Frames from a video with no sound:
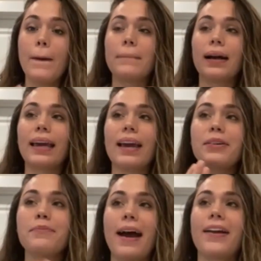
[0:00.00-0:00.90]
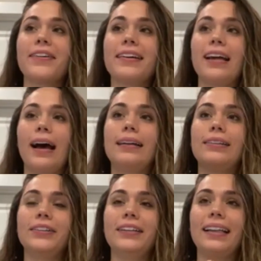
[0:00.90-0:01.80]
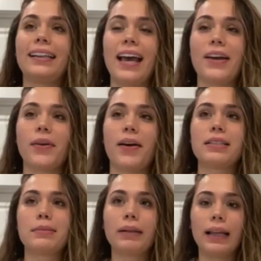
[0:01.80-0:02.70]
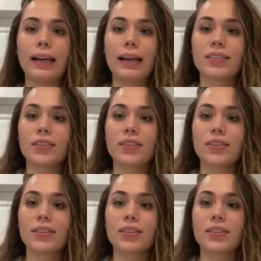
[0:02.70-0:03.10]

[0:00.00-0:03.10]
My camera battery died literally at the end when I was plating,